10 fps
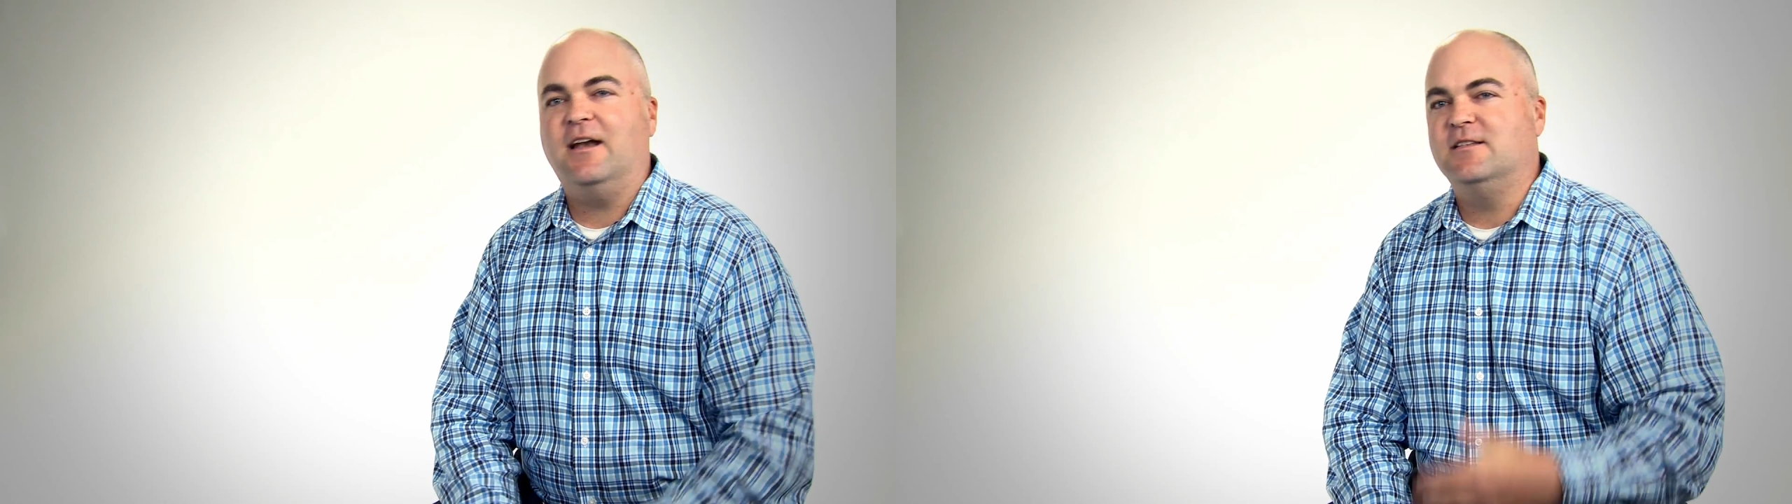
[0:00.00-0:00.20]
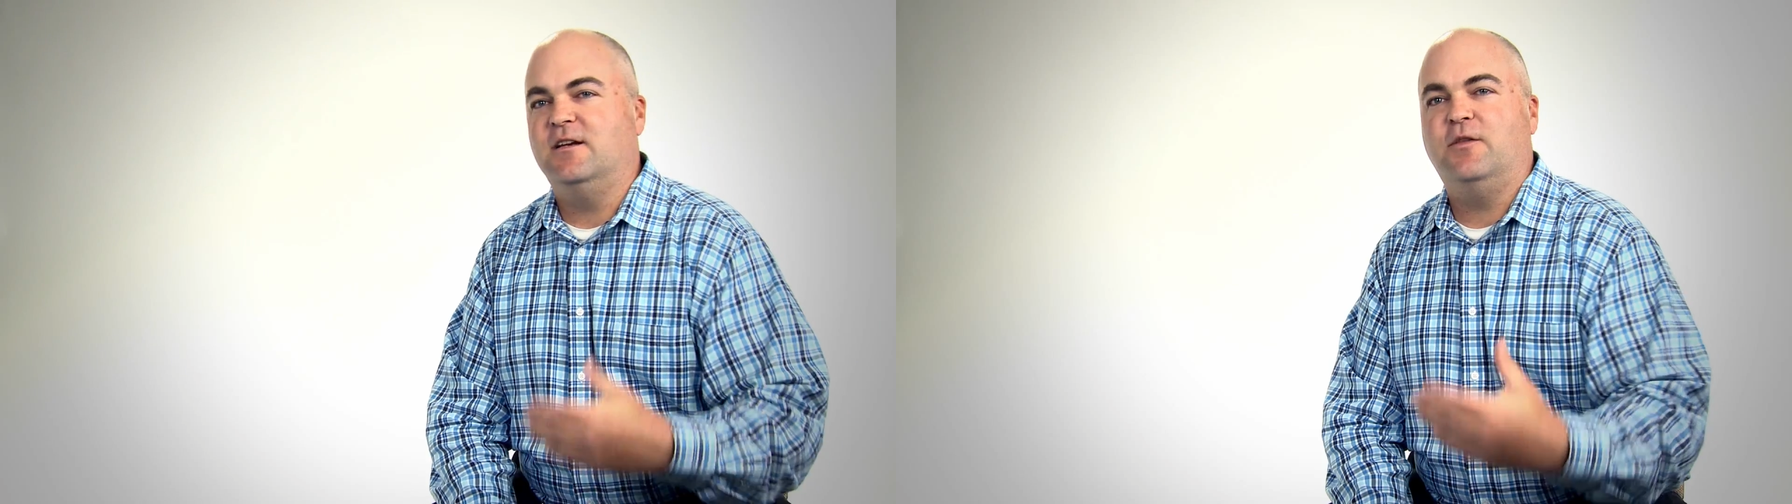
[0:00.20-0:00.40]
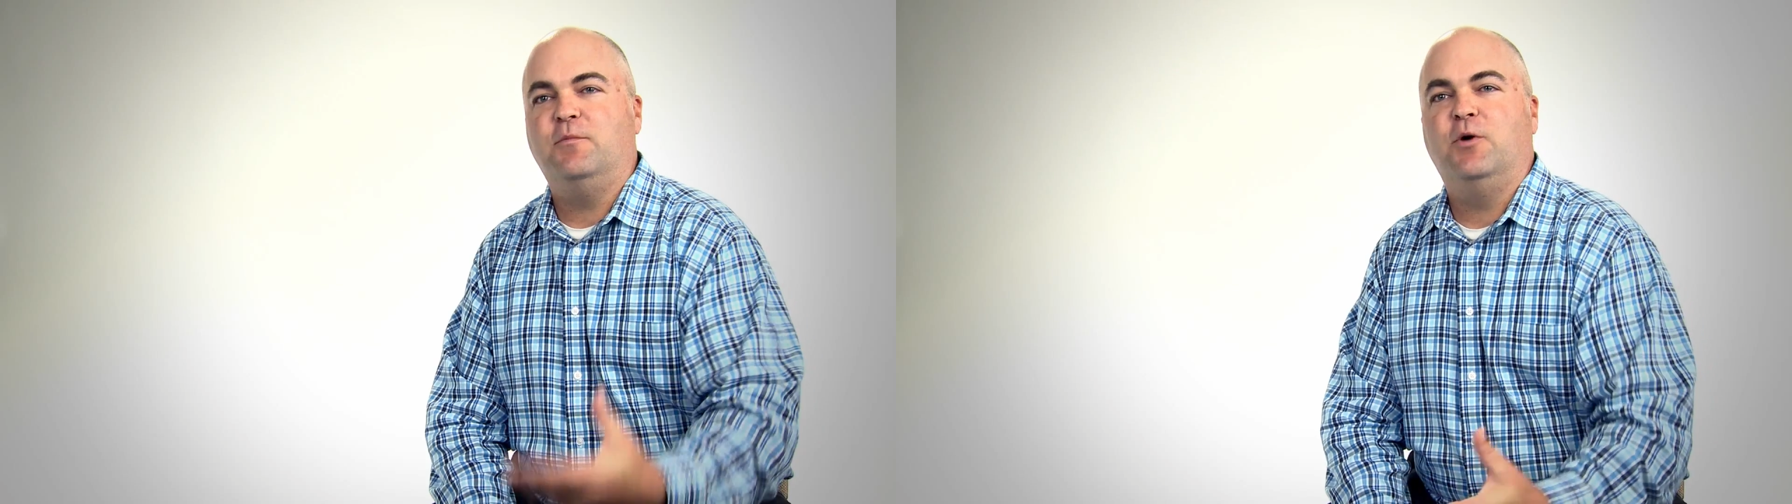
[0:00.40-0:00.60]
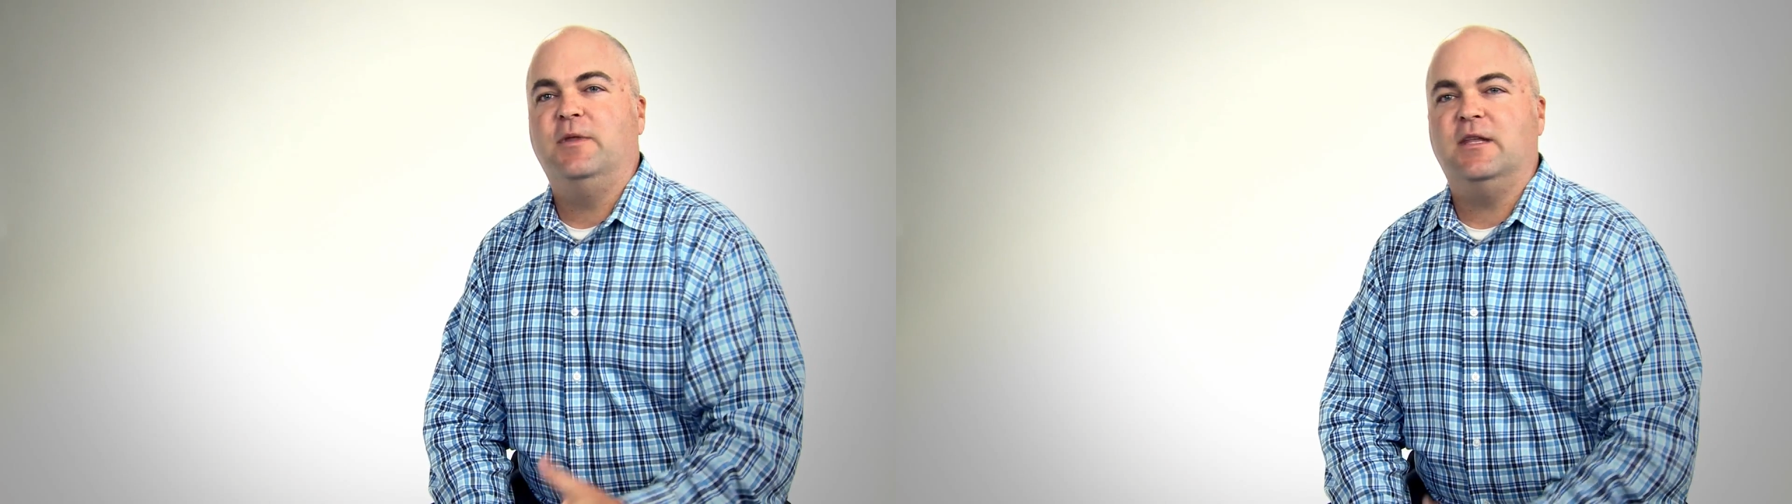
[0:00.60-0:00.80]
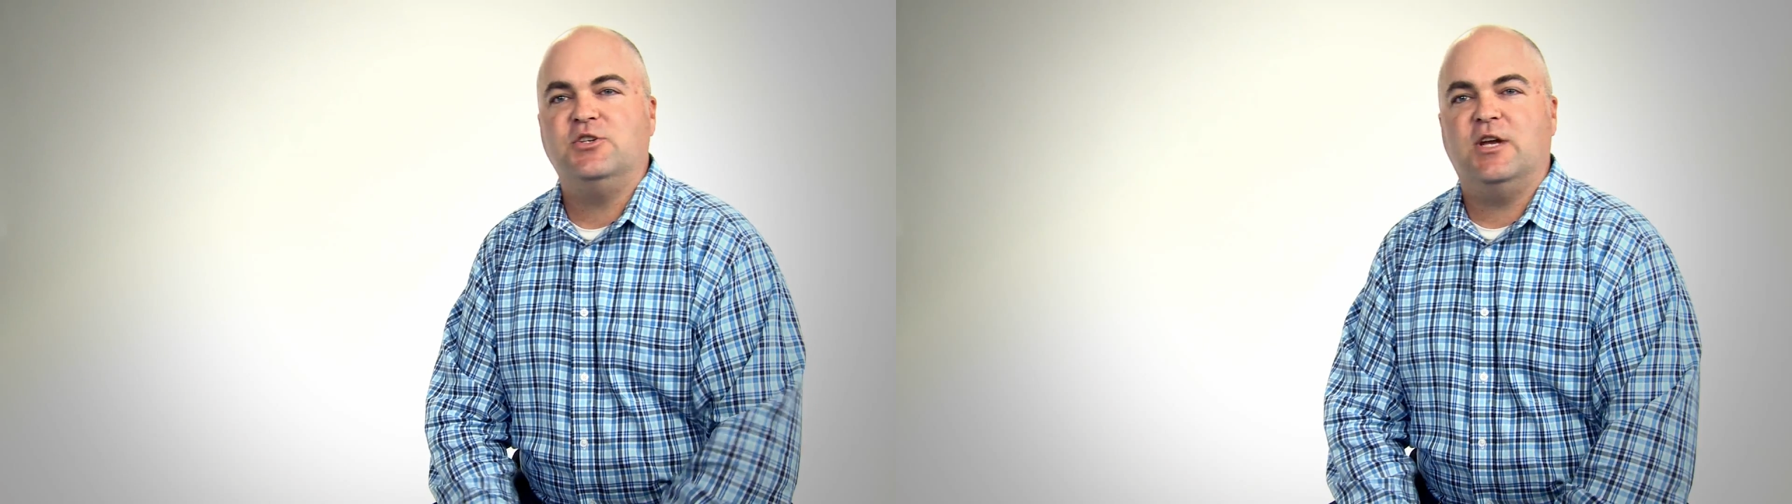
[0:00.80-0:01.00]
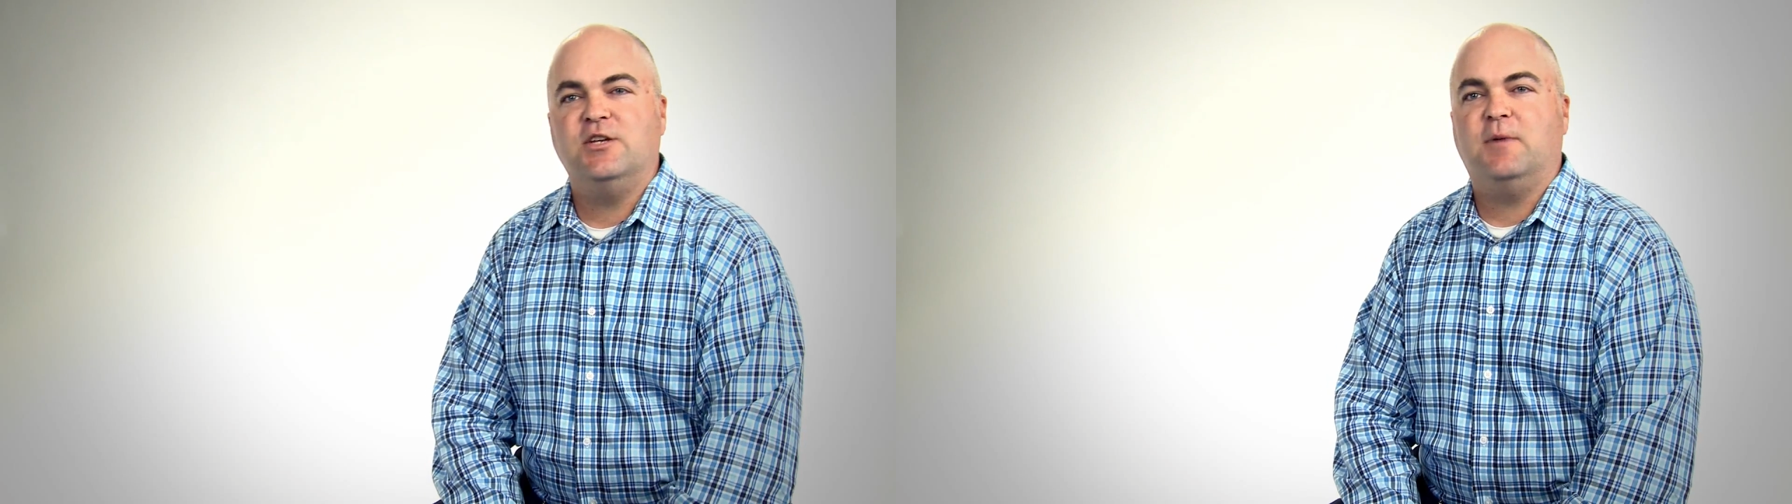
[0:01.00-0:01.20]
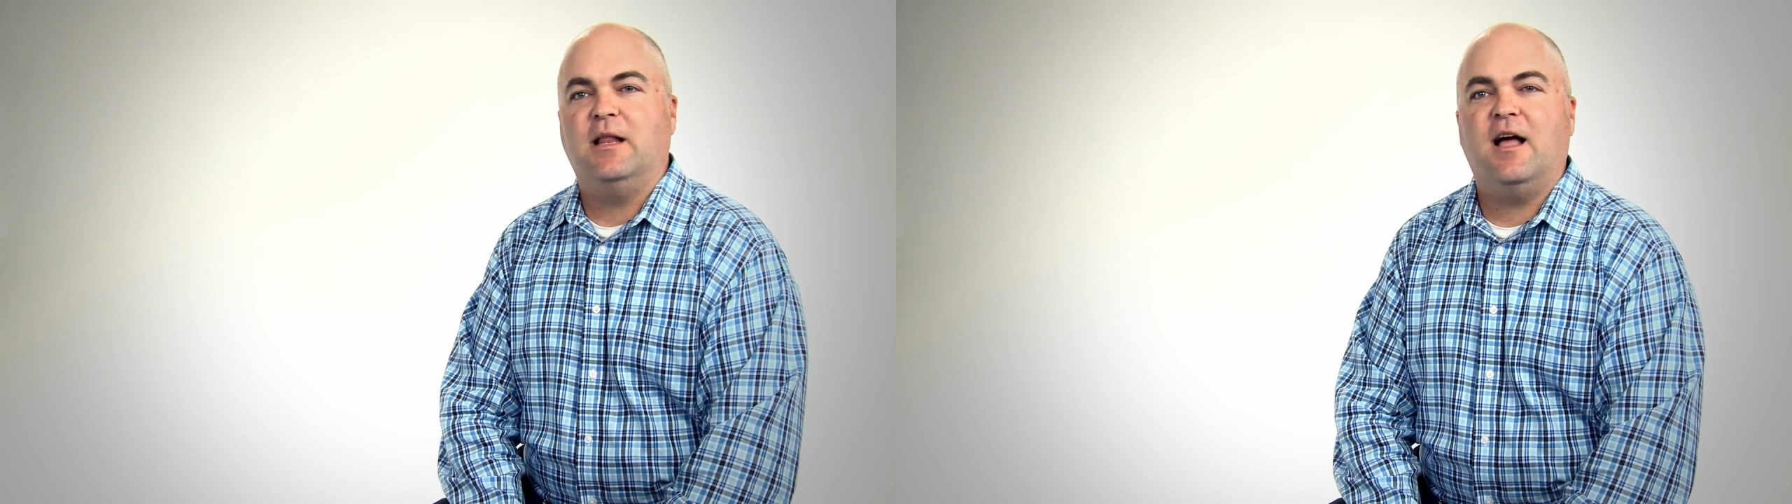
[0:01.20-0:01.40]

is another moment that changed my